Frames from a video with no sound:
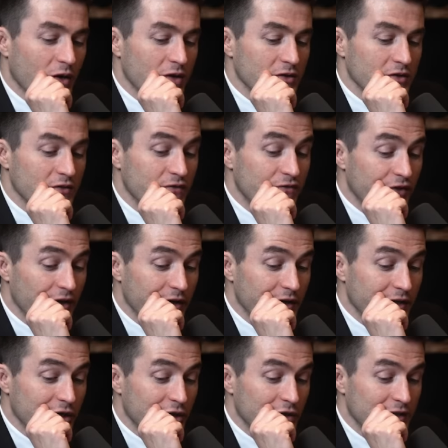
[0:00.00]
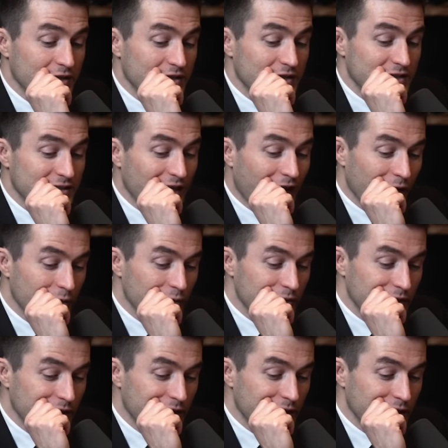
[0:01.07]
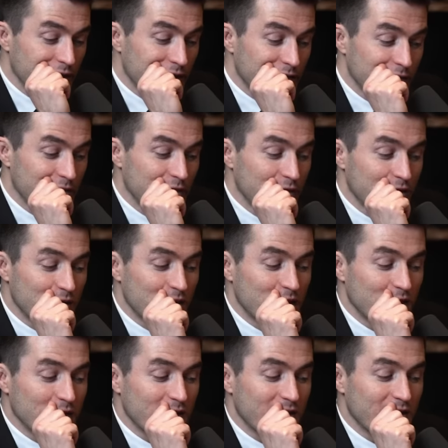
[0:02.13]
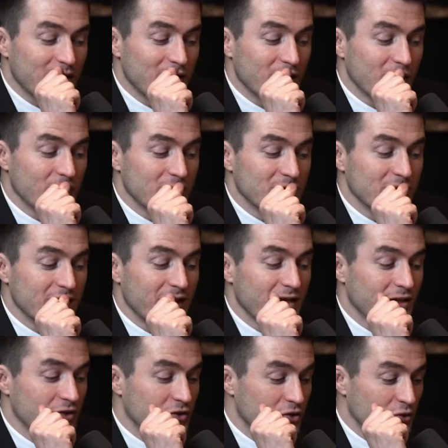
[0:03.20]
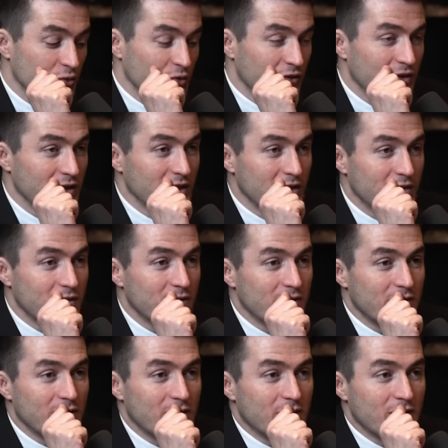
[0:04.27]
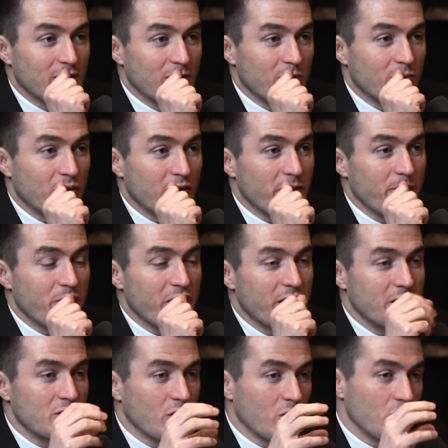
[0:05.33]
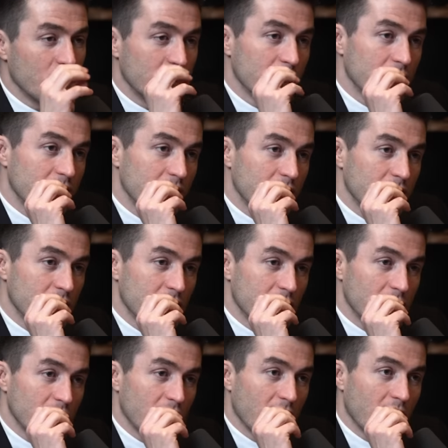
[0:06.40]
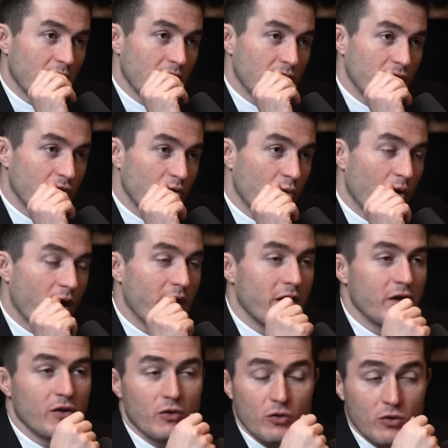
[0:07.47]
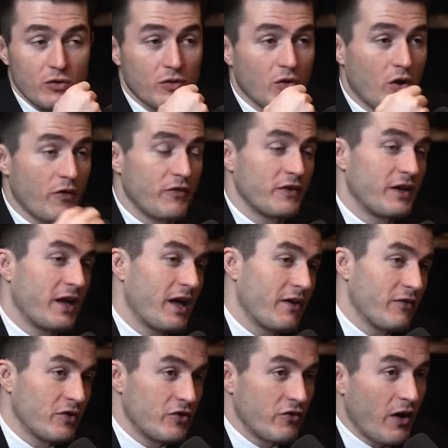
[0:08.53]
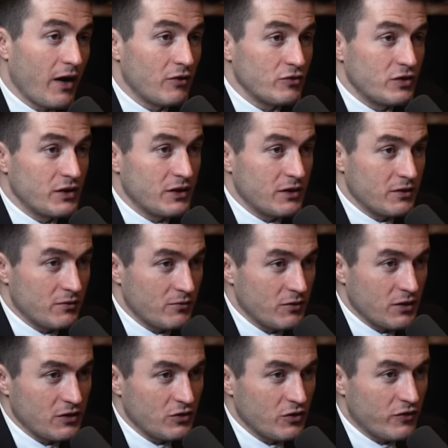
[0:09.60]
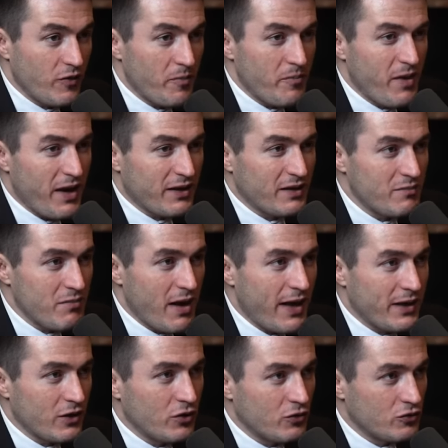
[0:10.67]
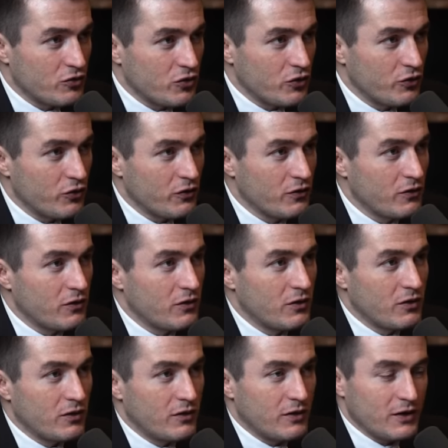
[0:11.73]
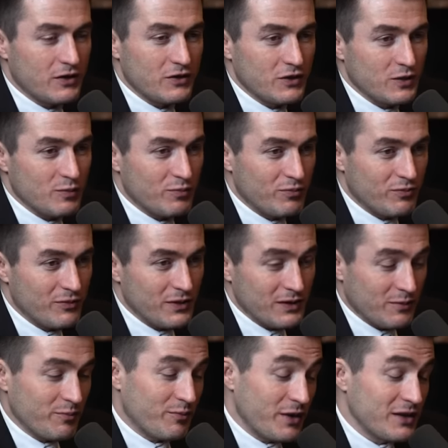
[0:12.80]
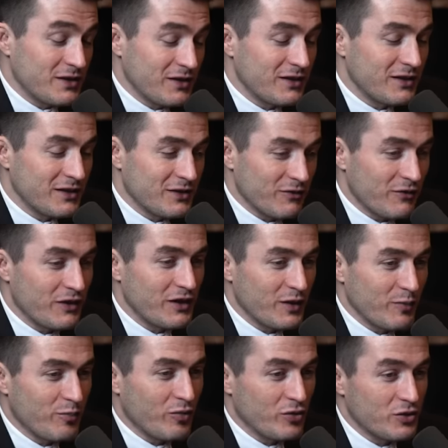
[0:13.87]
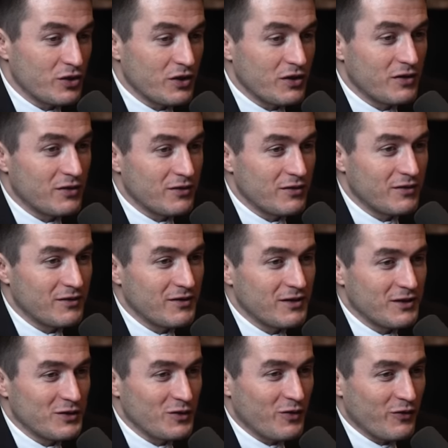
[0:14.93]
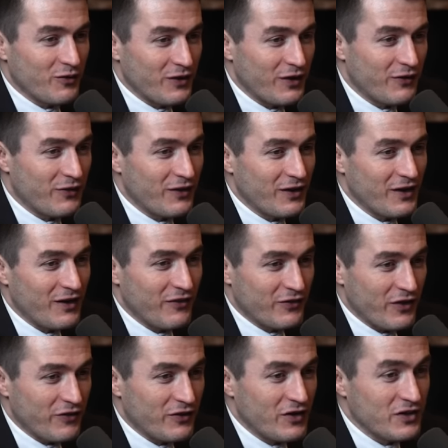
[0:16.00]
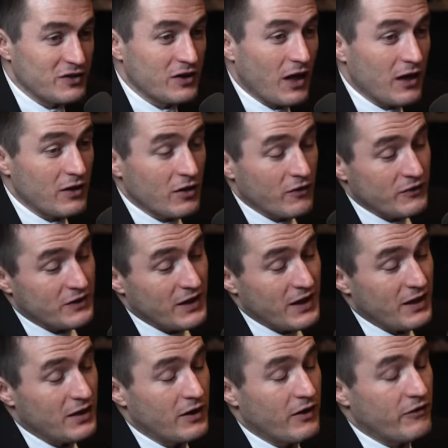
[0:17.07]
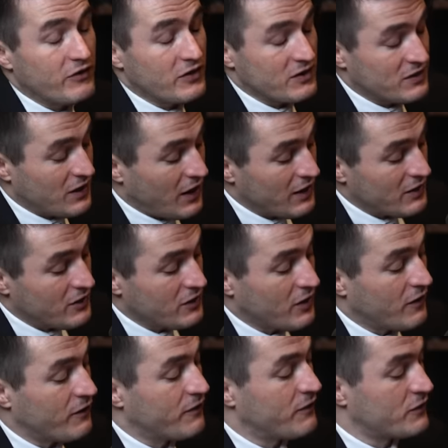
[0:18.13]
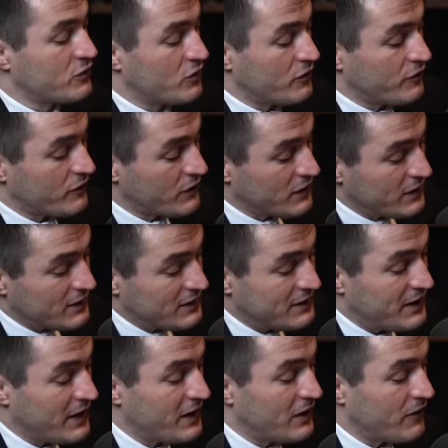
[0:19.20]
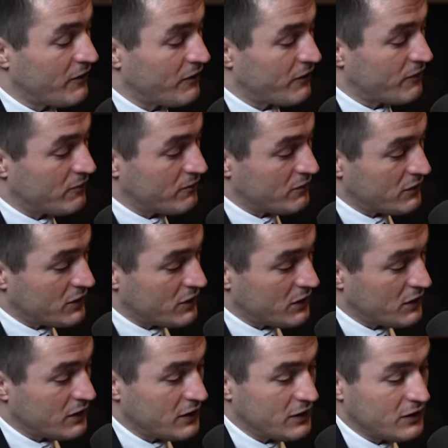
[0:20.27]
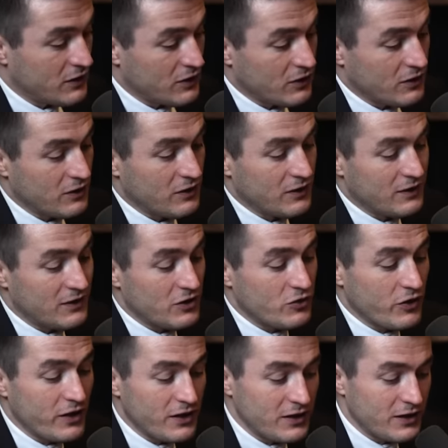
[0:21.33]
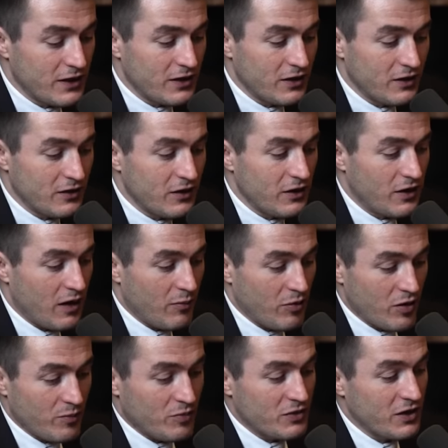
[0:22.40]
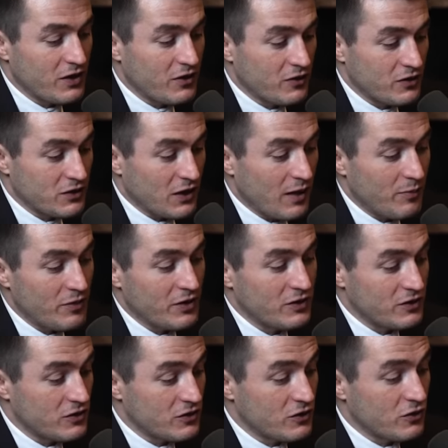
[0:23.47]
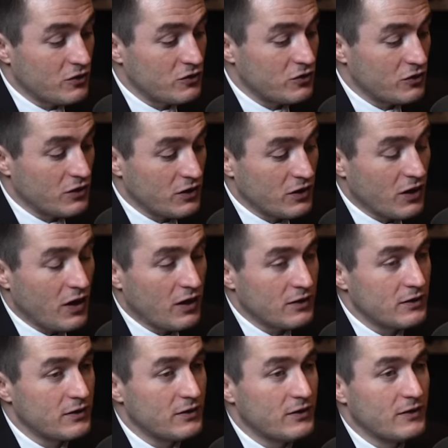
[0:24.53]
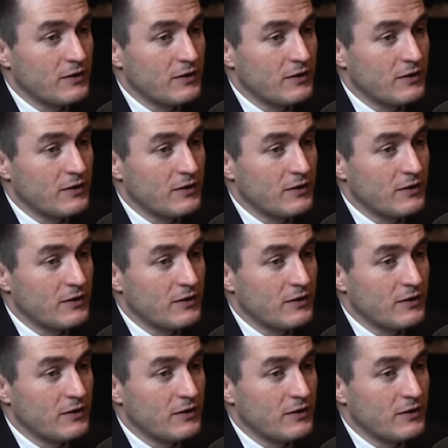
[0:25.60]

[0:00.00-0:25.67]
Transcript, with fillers: models are very good at sounding like they're saying a true thing, but they don't require or often have a grounding in sort of a mathematical truth. It can just, it basically is a very good bullshitter. So if there's not enough data, if there's not enough sort of data in the training data about a particular topic, it's just going to concoct